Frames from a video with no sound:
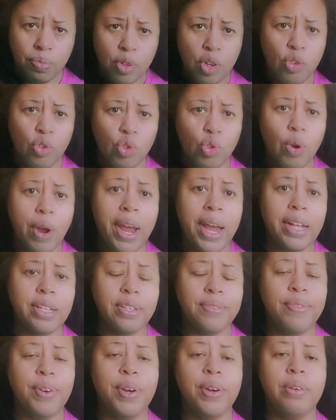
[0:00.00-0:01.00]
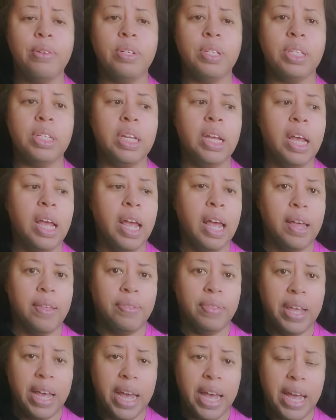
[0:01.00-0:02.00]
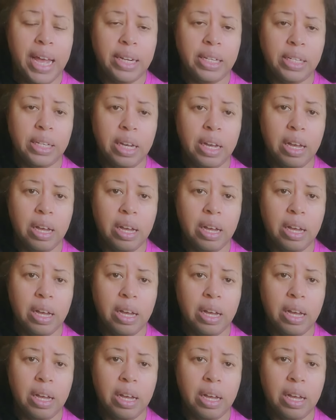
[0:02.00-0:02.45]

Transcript: transfers that